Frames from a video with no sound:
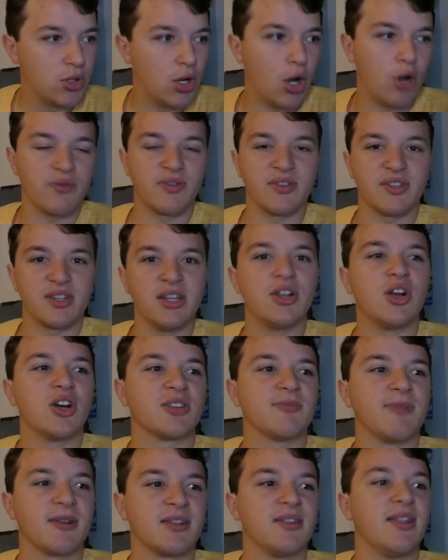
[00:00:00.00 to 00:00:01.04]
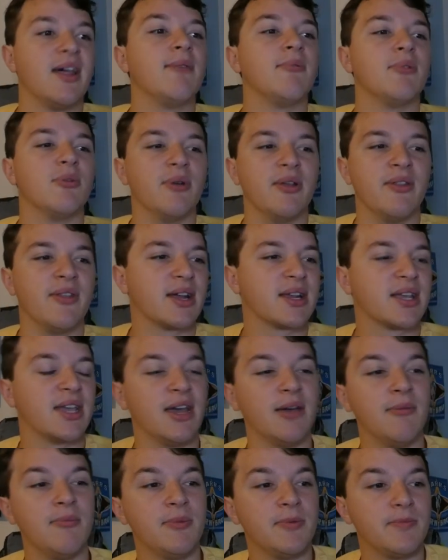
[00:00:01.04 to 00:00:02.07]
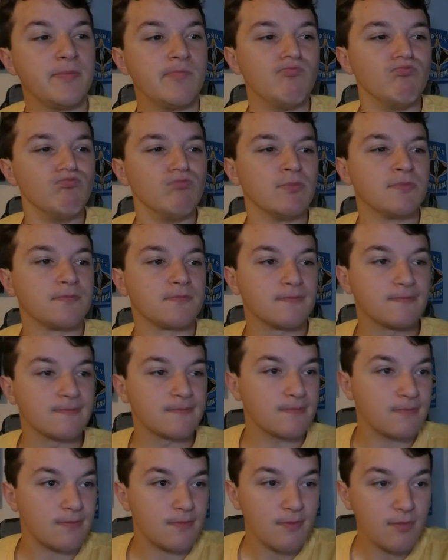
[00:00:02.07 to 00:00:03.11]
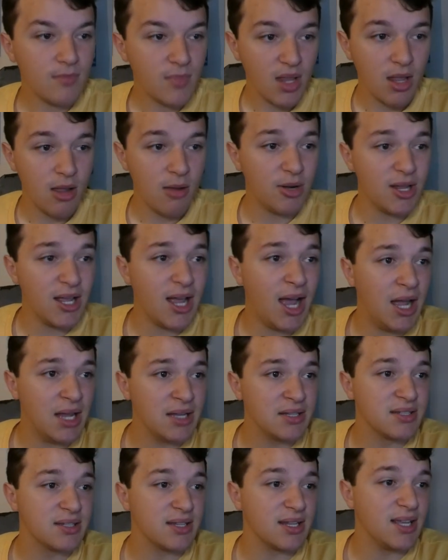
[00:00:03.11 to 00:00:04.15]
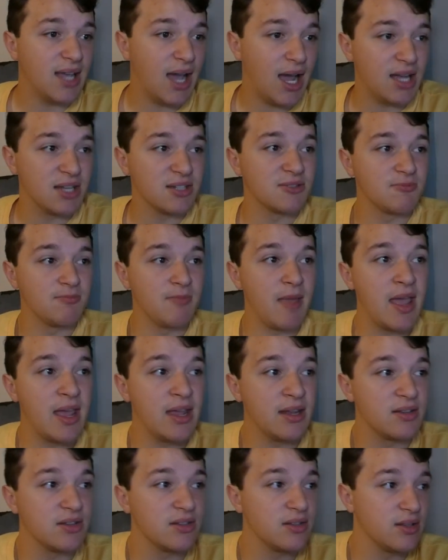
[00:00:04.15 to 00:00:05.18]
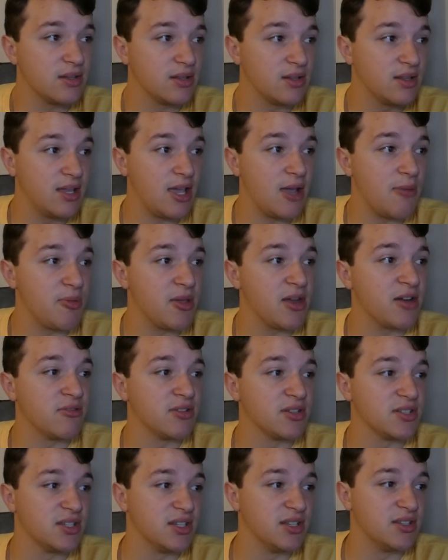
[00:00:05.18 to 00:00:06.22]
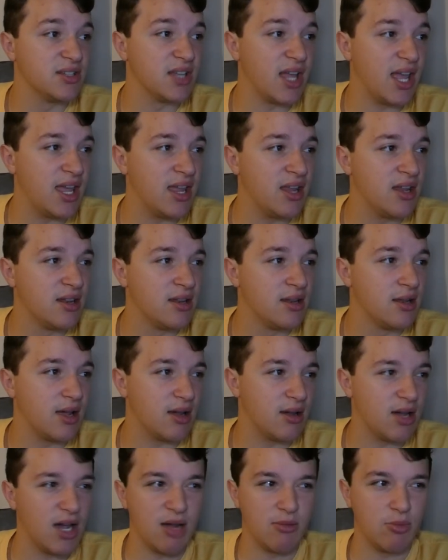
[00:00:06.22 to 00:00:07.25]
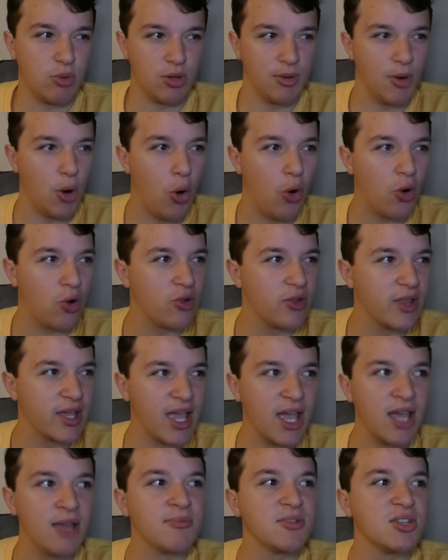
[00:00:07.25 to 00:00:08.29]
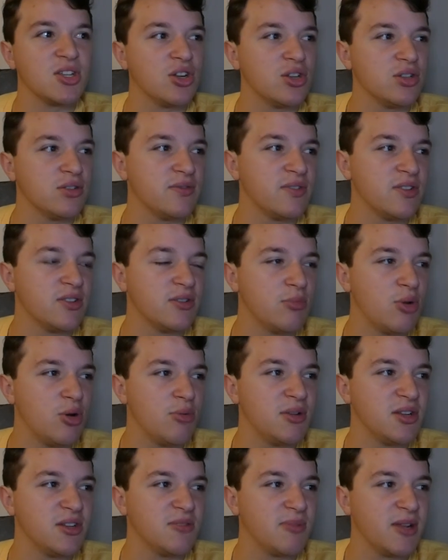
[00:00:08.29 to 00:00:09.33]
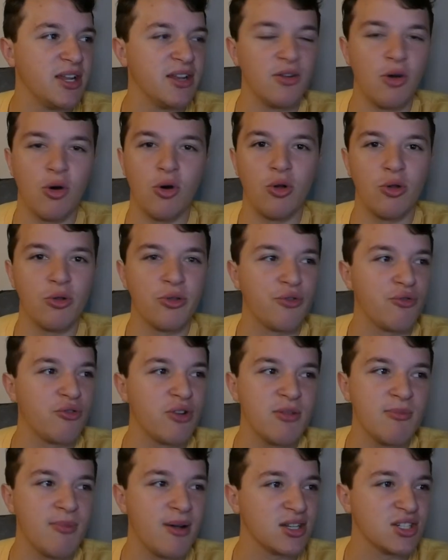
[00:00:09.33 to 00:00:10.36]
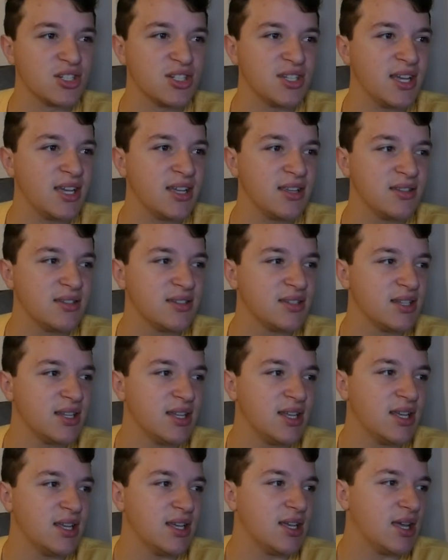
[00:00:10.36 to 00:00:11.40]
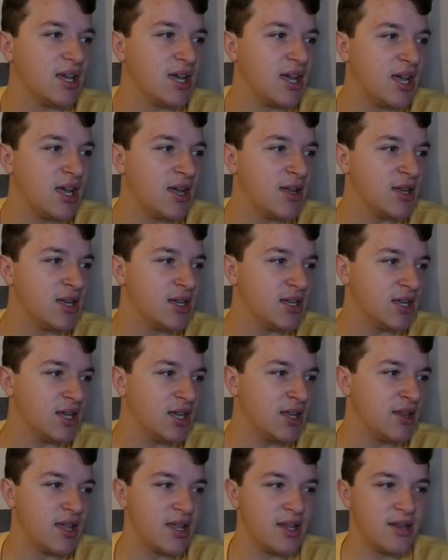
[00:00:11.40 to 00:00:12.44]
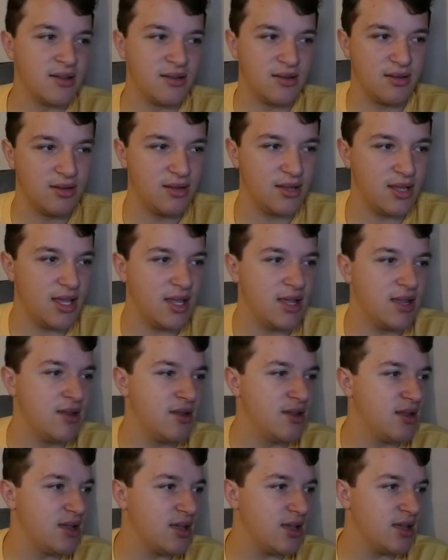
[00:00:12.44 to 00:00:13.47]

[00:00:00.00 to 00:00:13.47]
obviously not expecting them to win that game. But he has made the appearances in all the games he could have at the moment. He's played in all 3 match days. And then it